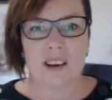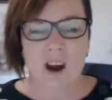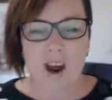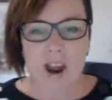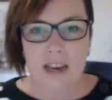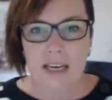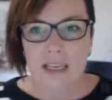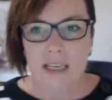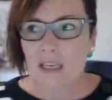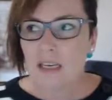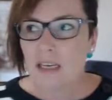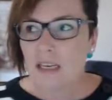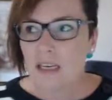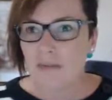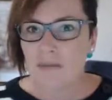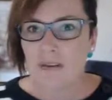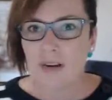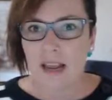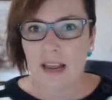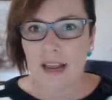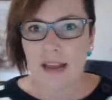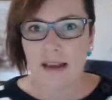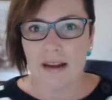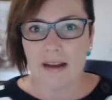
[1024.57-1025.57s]
that I actually live
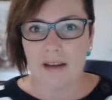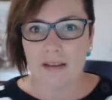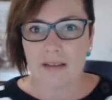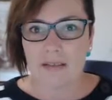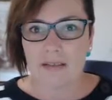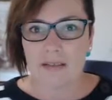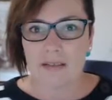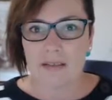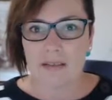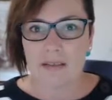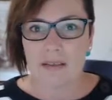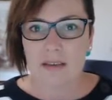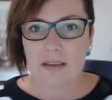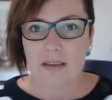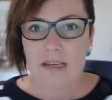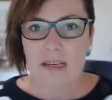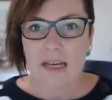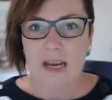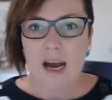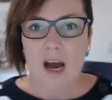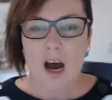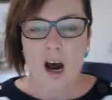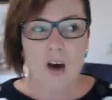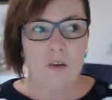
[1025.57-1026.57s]
in a house.
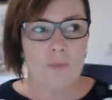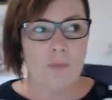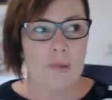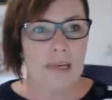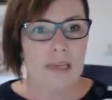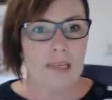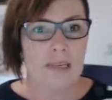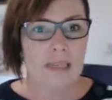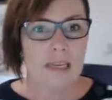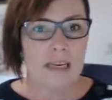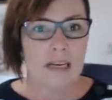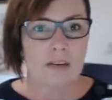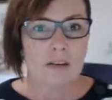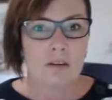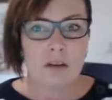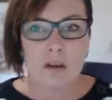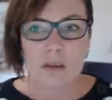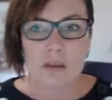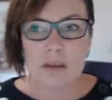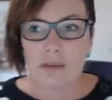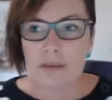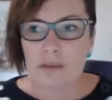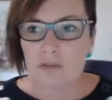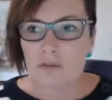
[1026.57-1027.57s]
I've been seeing
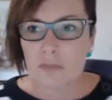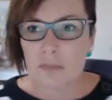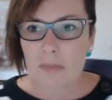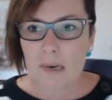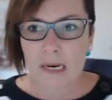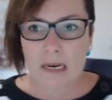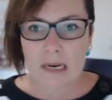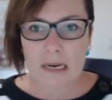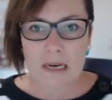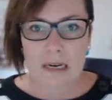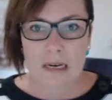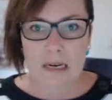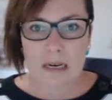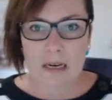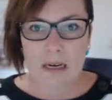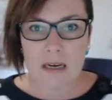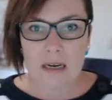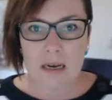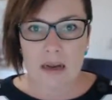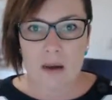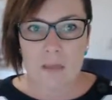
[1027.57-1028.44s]
lots of media